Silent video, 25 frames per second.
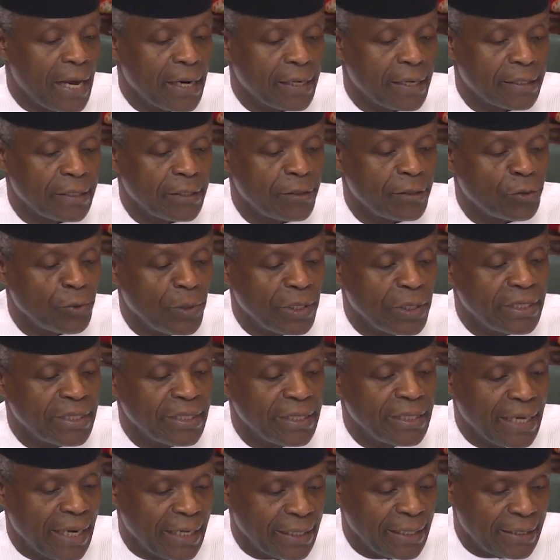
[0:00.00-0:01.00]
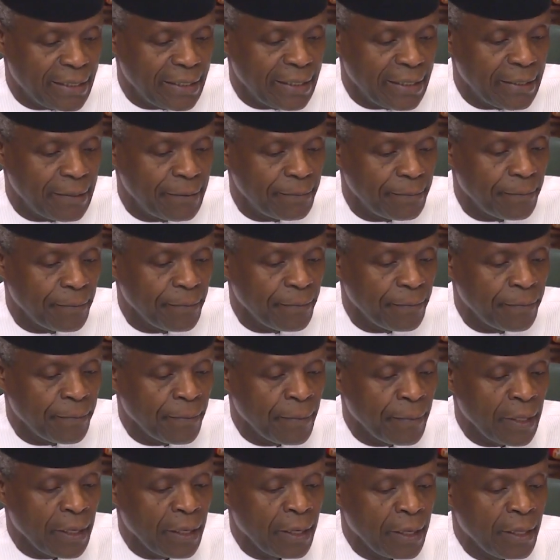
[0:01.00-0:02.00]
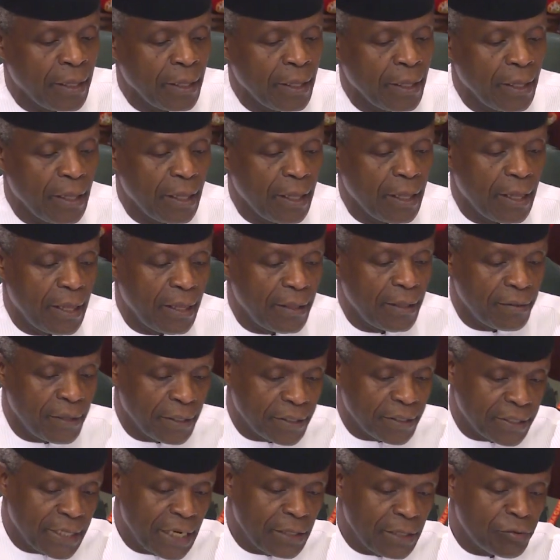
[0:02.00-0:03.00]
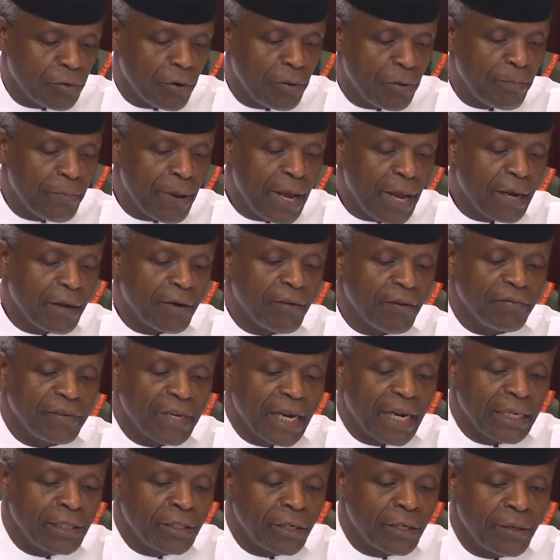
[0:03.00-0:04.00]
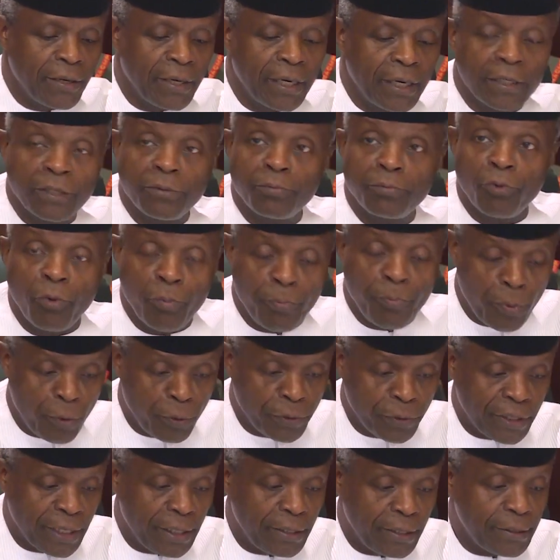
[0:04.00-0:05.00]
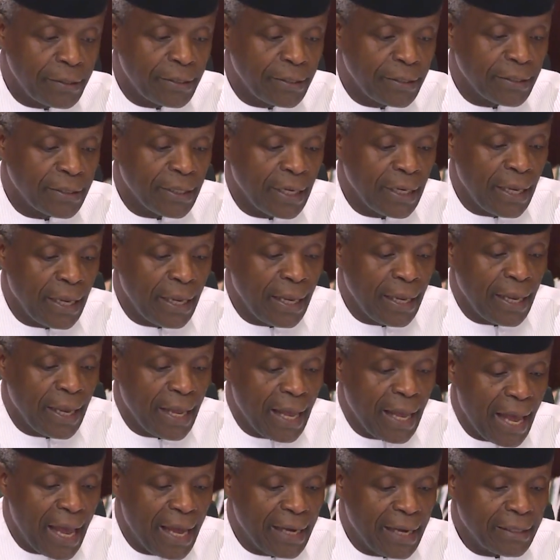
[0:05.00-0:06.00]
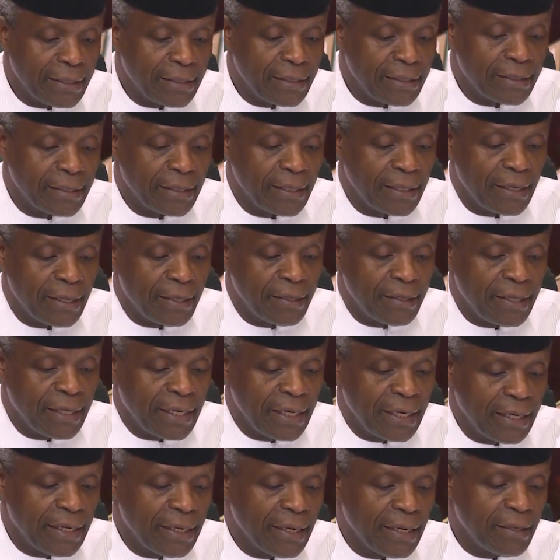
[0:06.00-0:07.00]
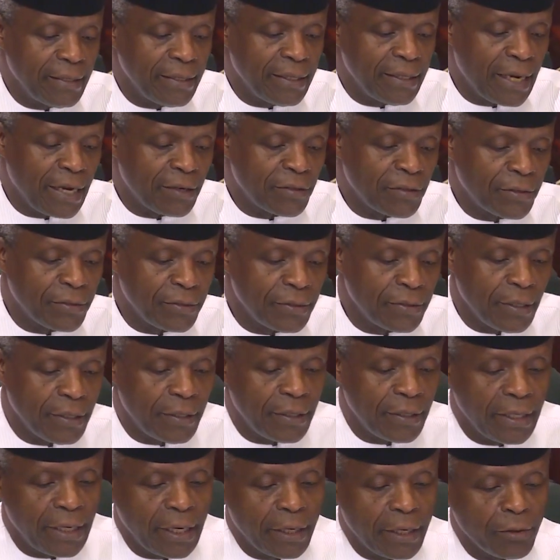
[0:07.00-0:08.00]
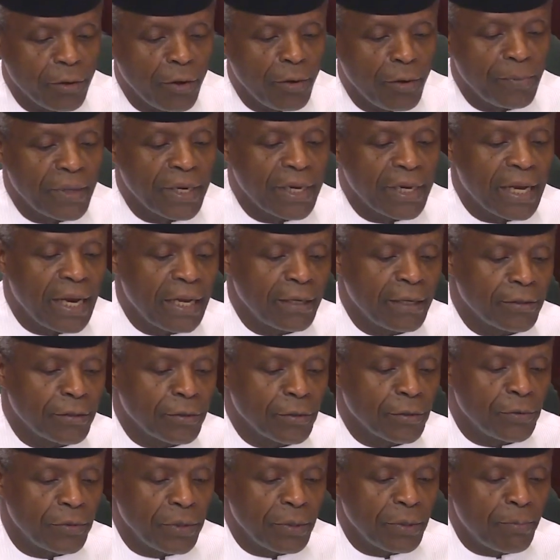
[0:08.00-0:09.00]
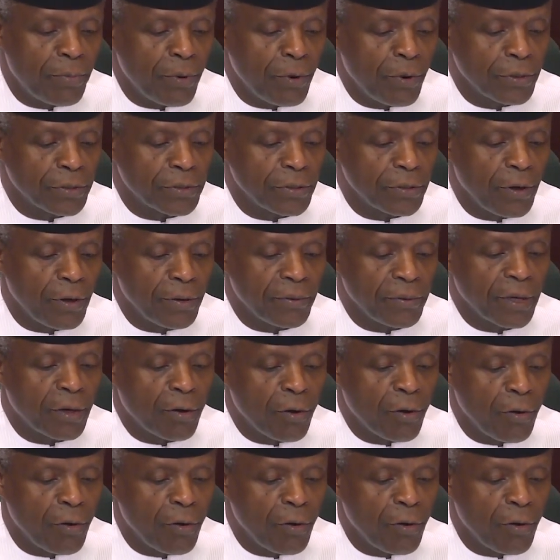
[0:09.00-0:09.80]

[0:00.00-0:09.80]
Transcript: Act 2019, the Central Bank of Nigeria's proposals, and the National Economic Council report on the